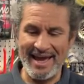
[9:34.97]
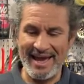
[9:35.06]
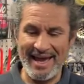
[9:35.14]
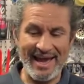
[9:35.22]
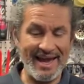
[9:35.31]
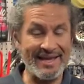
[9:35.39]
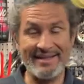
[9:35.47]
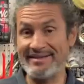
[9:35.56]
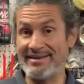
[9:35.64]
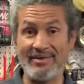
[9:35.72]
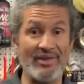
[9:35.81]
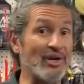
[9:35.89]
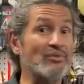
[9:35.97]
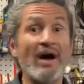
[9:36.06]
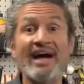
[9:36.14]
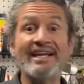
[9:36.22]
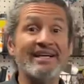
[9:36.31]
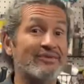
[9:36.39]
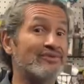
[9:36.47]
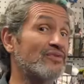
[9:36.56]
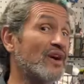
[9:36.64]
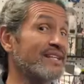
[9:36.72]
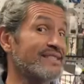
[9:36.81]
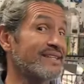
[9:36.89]
and they're riding a
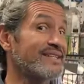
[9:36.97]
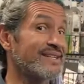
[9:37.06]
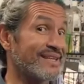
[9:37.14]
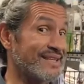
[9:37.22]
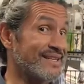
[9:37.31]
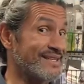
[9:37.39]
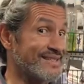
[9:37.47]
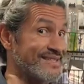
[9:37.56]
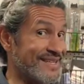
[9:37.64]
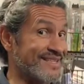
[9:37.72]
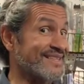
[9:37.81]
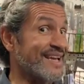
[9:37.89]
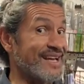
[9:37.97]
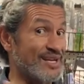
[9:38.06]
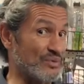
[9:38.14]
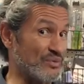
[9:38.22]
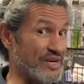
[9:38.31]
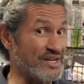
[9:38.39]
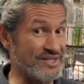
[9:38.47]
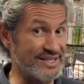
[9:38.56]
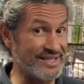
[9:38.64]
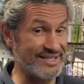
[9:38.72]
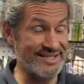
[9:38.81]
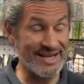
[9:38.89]
front disc and a rear
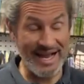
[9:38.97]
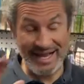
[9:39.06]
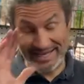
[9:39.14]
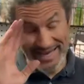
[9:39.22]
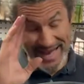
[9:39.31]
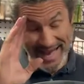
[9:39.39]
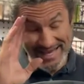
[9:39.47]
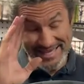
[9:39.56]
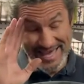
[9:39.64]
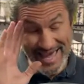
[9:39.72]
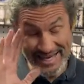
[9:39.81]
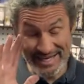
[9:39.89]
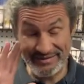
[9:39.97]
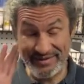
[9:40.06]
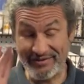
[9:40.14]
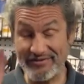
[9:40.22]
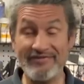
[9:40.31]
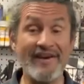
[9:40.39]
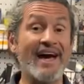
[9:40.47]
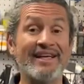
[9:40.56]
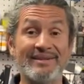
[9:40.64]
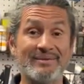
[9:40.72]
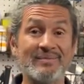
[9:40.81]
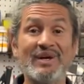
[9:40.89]
disc. I can't even
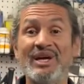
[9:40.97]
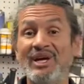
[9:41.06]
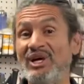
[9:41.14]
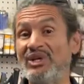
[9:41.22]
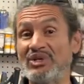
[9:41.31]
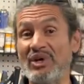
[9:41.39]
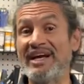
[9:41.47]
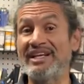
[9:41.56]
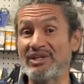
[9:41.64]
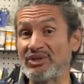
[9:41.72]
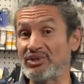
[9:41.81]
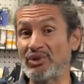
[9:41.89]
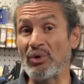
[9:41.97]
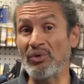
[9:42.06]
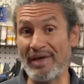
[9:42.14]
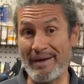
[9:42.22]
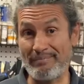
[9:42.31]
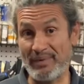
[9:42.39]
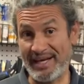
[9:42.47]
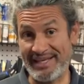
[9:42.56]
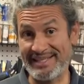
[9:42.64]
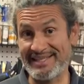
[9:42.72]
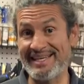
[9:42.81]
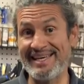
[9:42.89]
fathom trying to control that
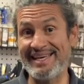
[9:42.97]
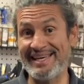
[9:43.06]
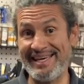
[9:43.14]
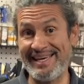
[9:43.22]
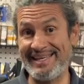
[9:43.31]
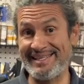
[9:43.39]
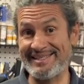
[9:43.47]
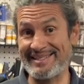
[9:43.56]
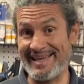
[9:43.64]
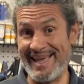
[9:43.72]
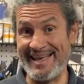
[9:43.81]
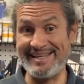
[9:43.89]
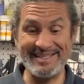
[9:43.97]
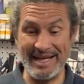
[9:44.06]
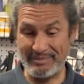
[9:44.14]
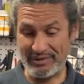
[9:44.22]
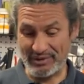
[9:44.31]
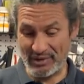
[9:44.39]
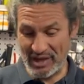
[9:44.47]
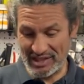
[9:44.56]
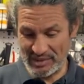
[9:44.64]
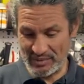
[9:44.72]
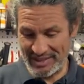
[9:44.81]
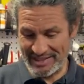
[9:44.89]
bike in any type of
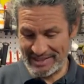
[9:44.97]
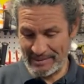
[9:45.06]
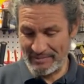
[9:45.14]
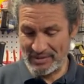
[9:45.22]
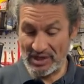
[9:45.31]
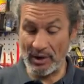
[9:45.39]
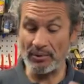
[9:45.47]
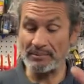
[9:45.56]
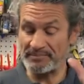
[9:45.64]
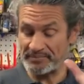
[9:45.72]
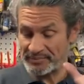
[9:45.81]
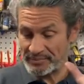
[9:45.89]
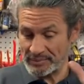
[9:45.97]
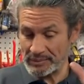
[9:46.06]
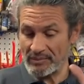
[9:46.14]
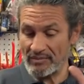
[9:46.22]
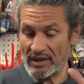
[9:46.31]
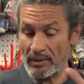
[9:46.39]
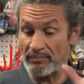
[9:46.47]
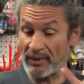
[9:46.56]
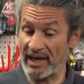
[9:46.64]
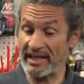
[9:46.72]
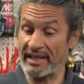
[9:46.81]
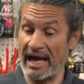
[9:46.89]
crosswinds. So, but